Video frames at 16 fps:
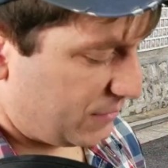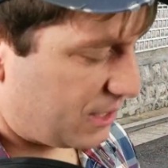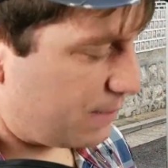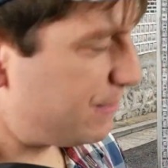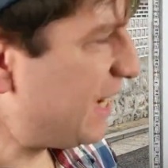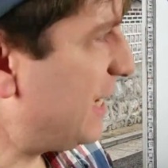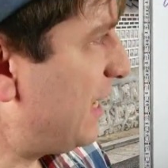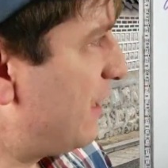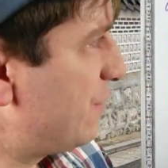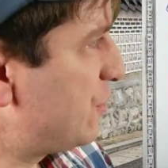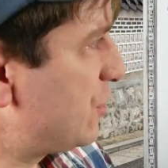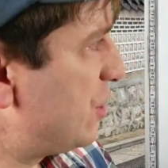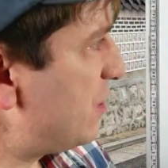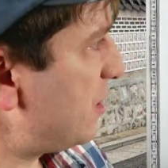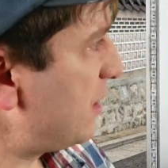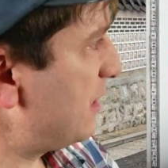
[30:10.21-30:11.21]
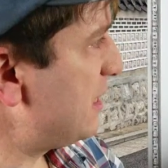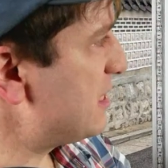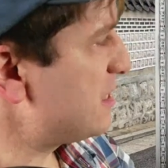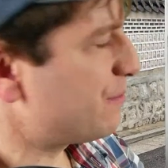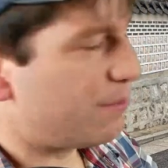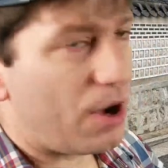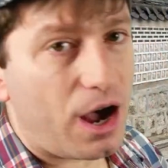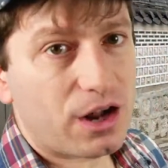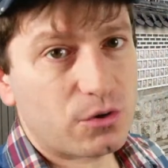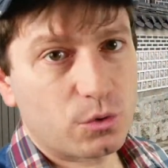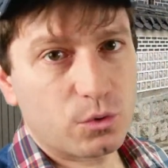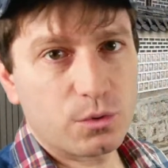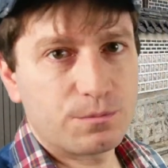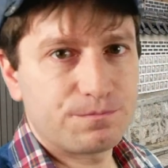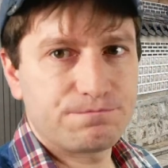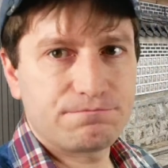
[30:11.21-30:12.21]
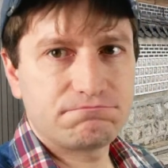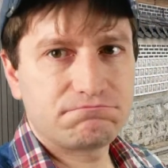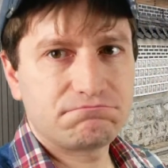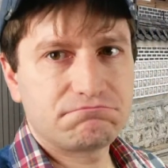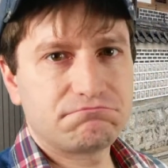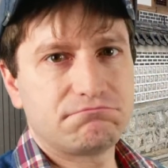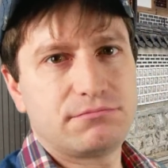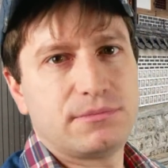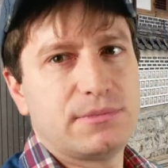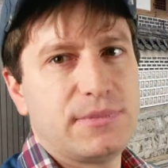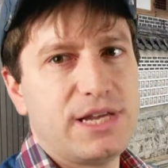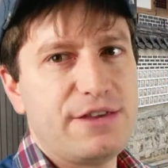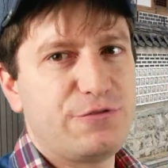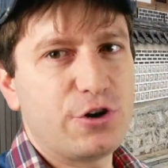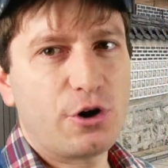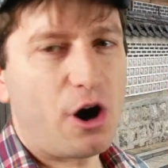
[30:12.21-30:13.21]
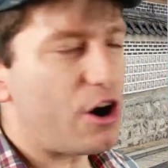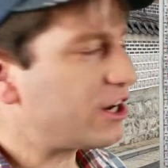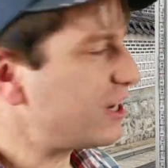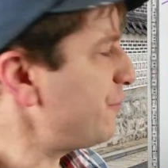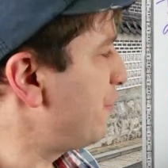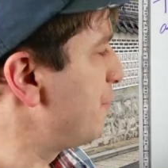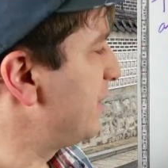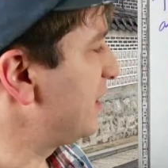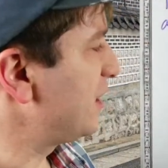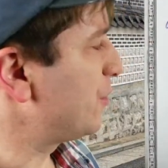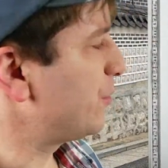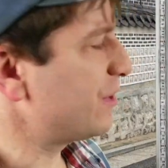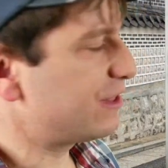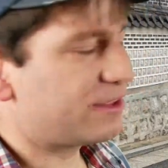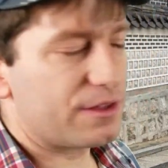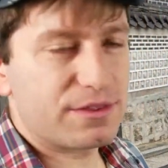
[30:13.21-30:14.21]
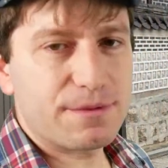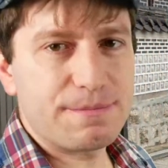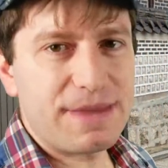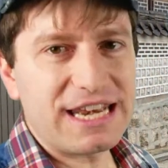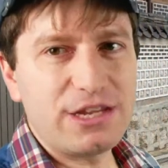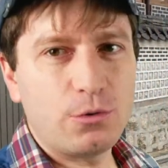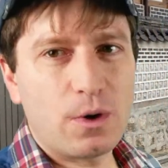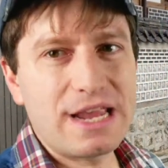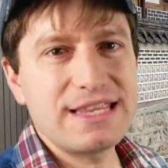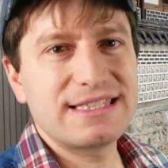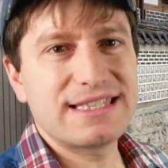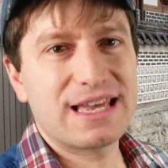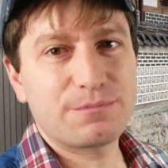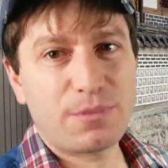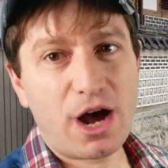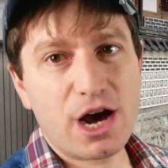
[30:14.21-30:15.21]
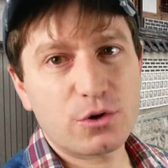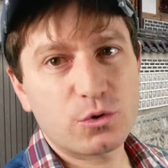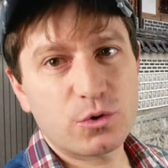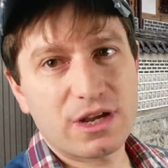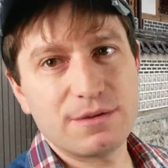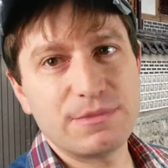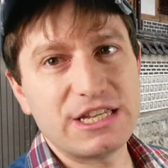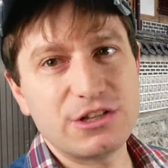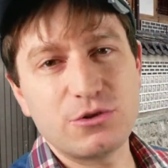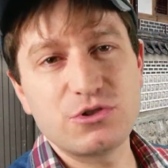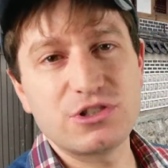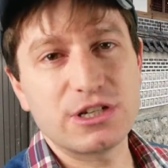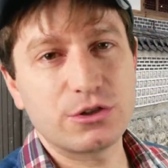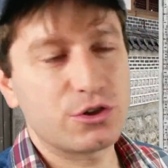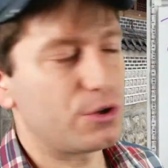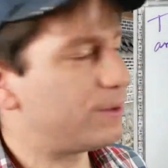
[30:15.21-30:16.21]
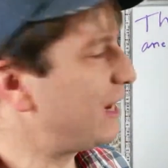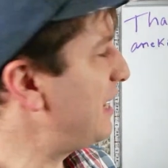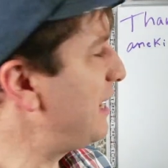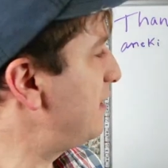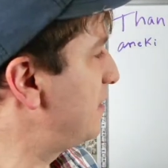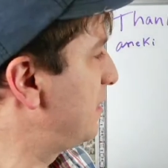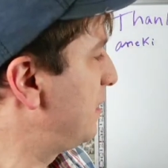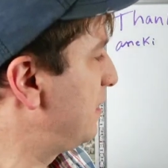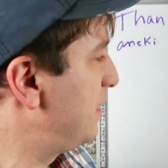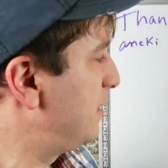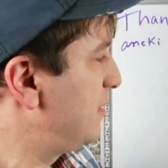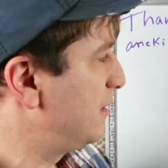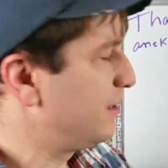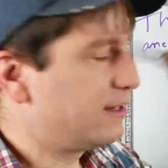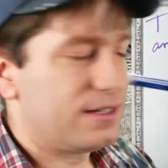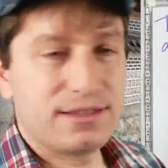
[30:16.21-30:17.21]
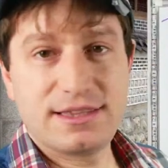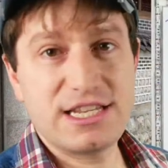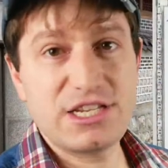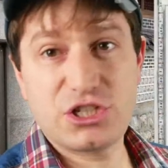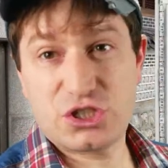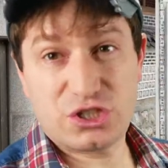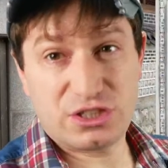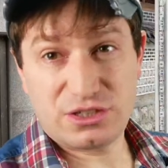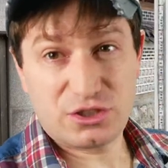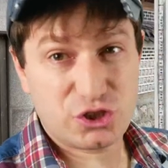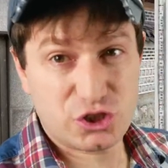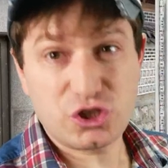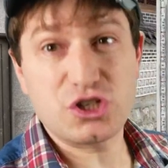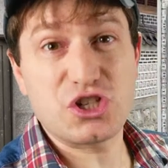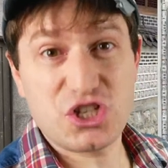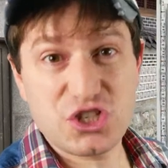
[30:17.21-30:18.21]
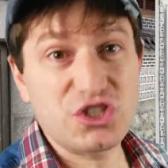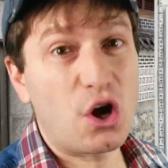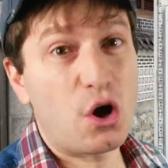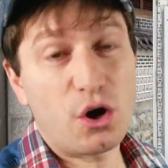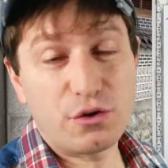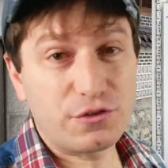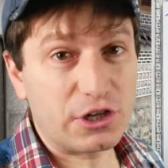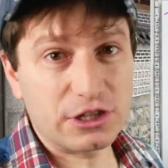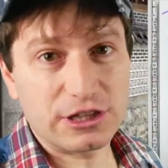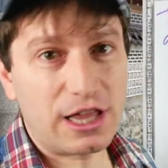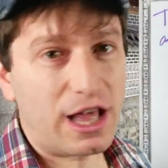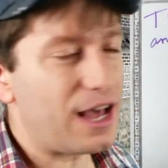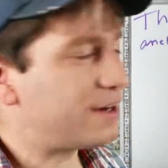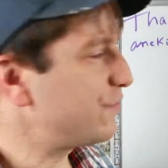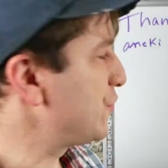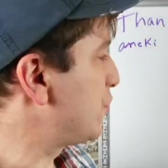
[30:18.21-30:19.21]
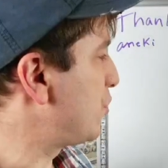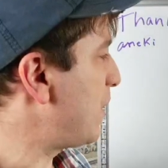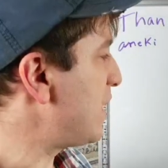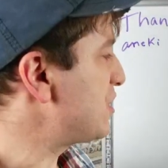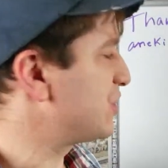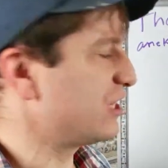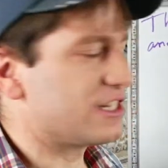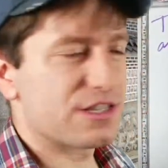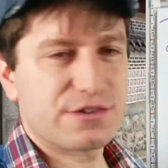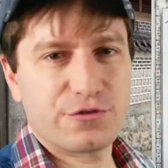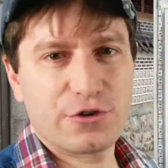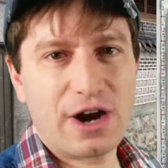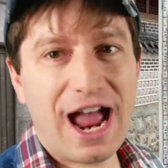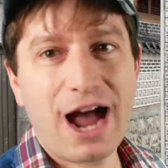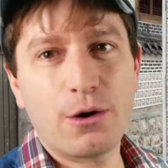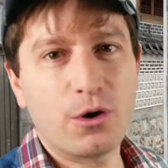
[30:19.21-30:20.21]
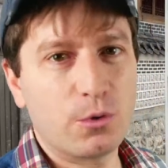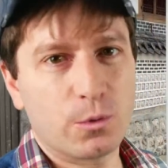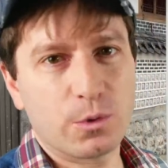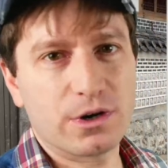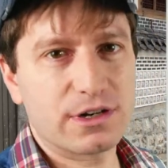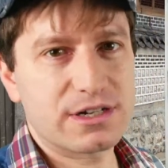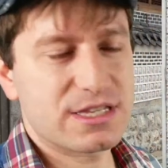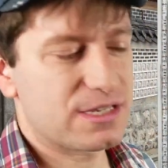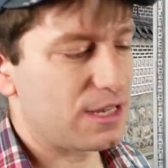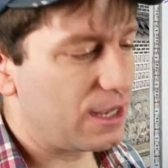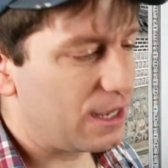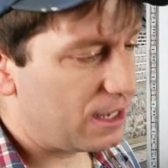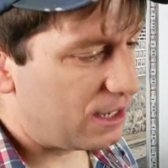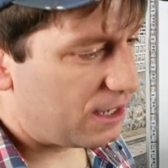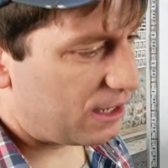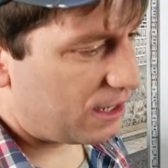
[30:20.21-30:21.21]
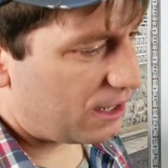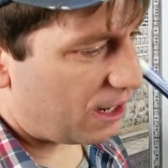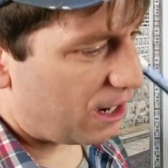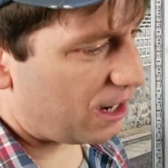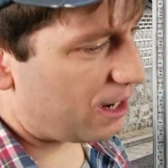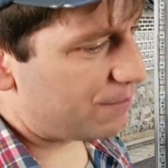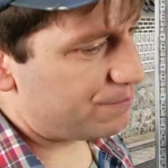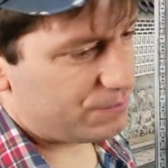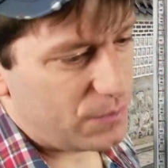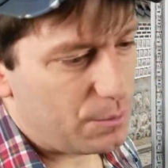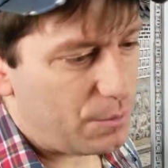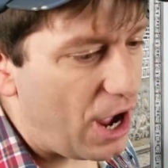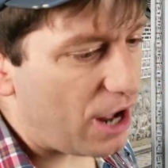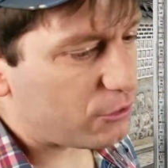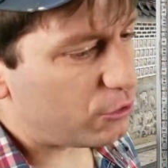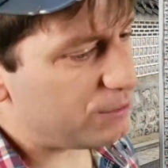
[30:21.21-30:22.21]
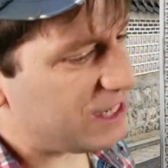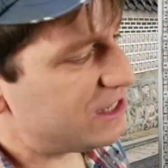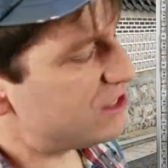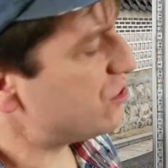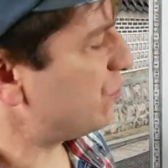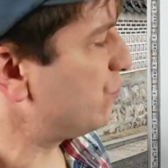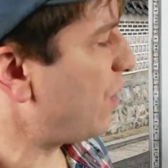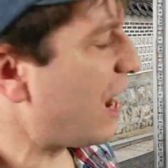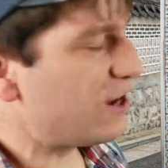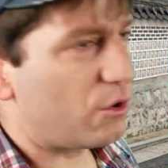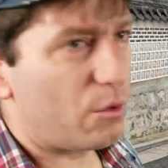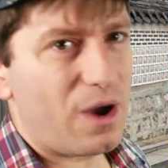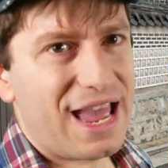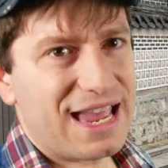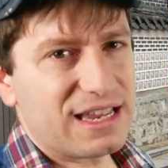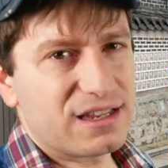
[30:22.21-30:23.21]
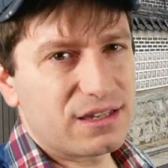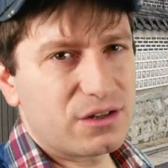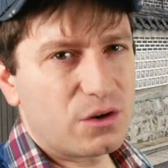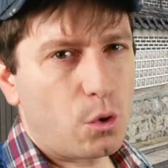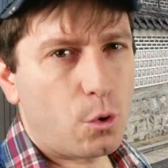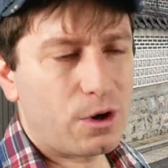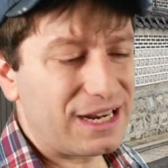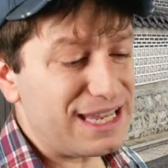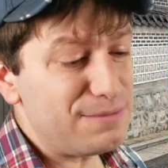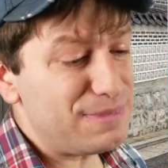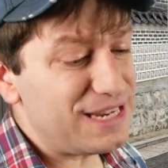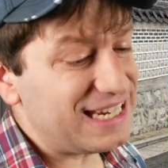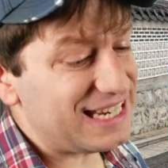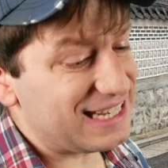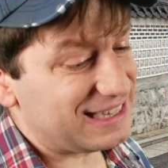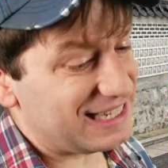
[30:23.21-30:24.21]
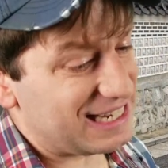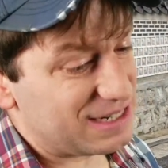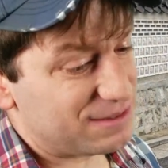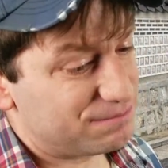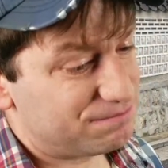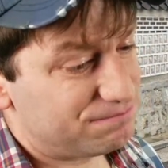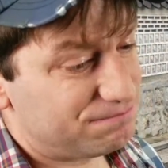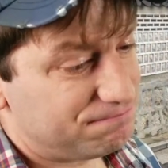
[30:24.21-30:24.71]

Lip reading: The meaning of tuk is paru. If you're already familiar with the many ways that paru can be used in Korean, this should solve a lot of your questions for how it works. Paru means right away or immediately.